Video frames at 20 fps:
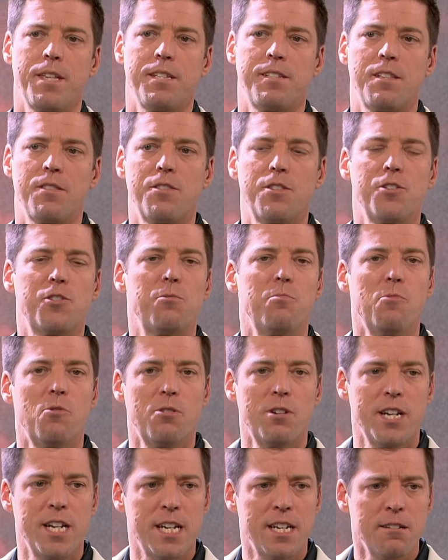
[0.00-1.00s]
he said, this
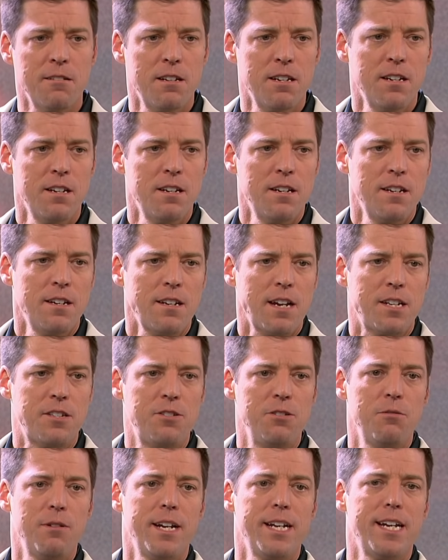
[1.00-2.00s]
morning at
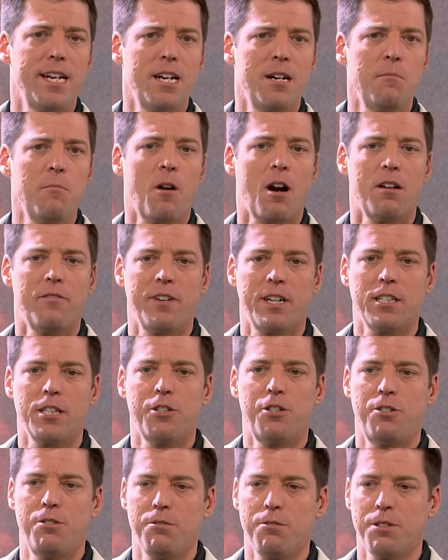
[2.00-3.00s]
2 a.m., Arvella
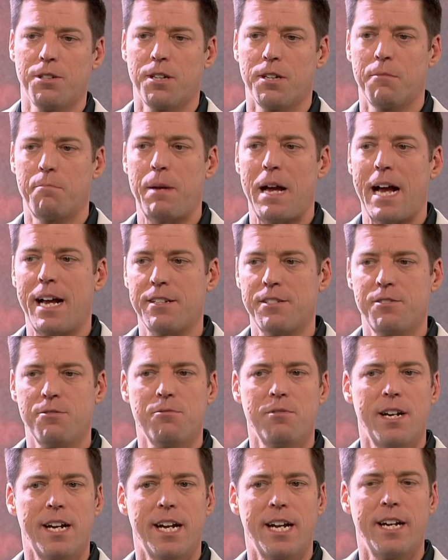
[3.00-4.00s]
Schuller passed
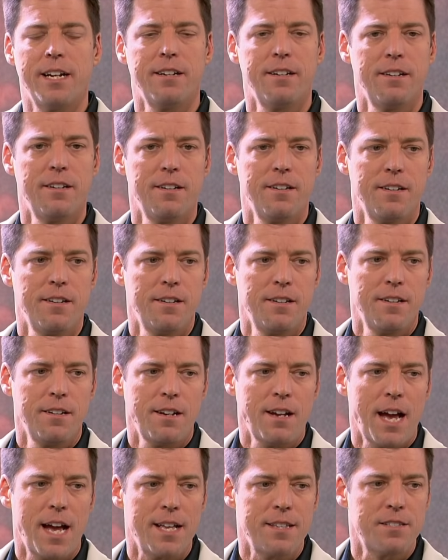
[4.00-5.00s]
away
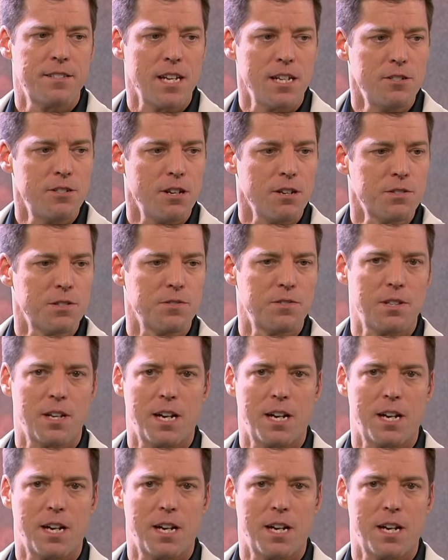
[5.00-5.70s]
at St. Joseph's